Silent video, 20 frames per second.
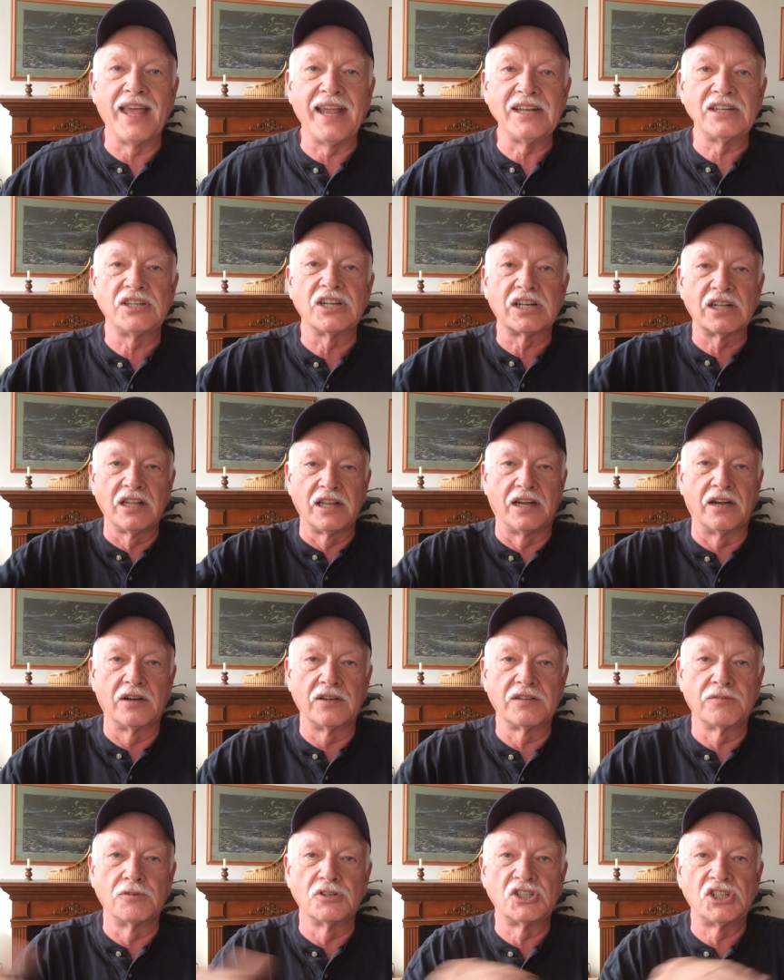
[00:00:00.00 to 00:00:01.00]
They
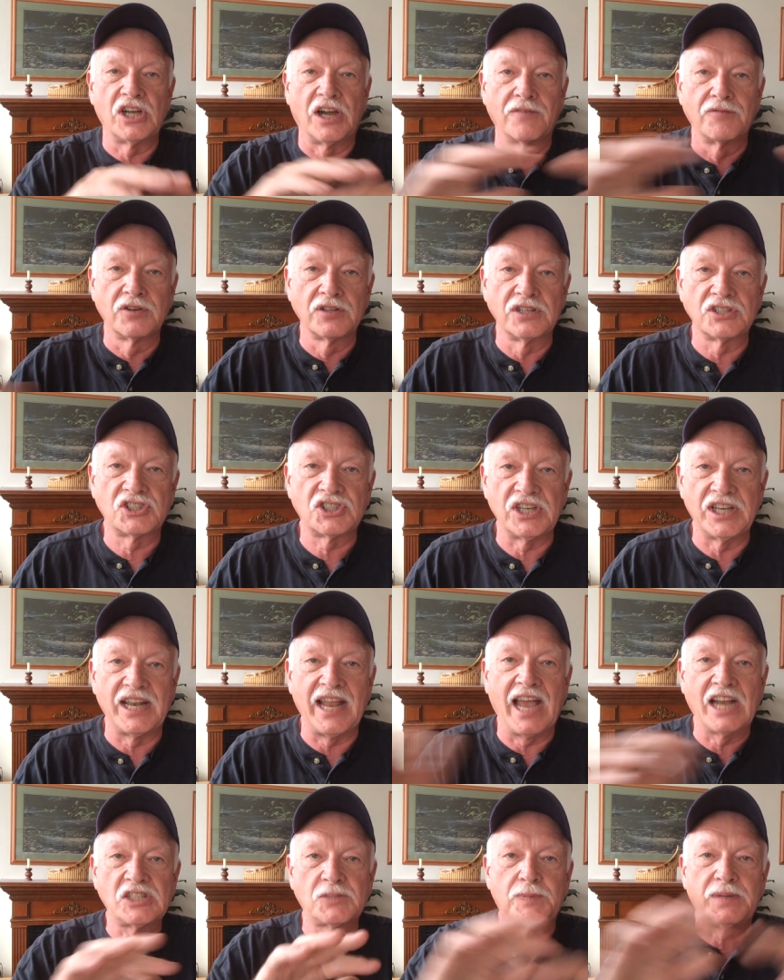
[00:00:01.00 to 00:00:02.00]
declared that would cover the
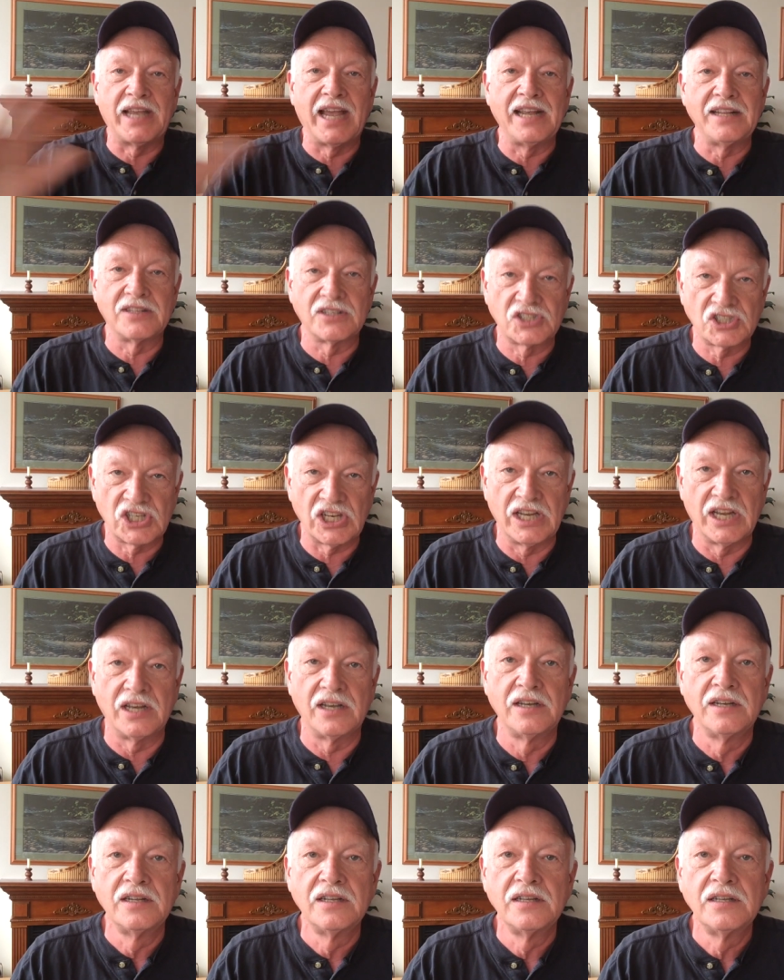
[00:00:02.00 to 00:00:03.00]
sin, expiate the
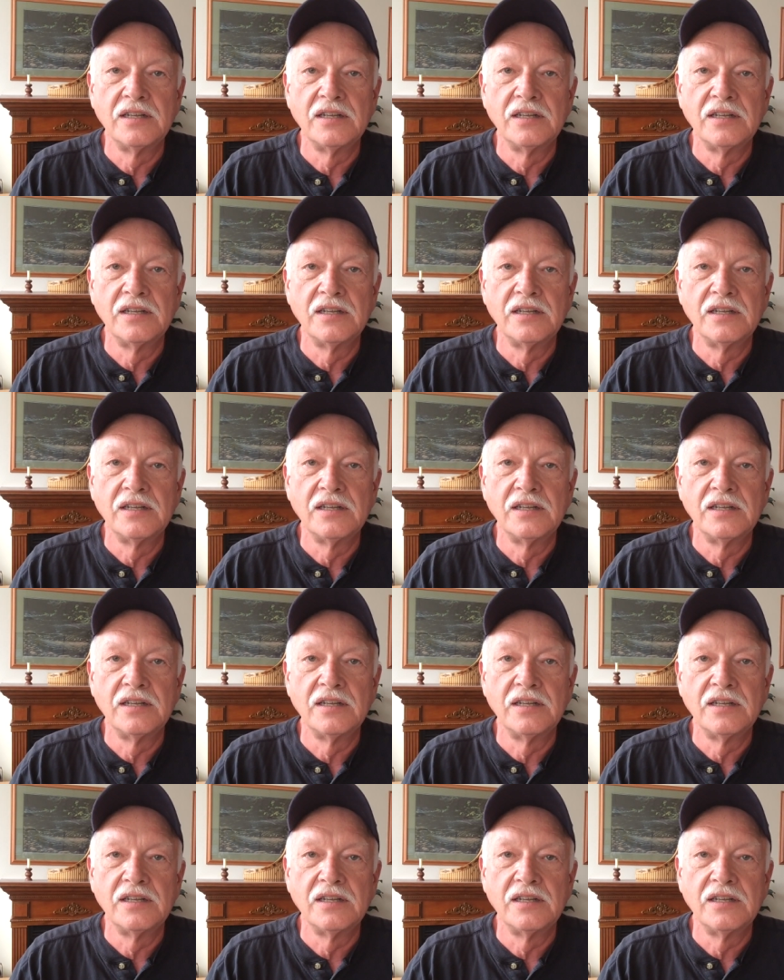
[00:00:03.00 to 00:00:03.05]
sin.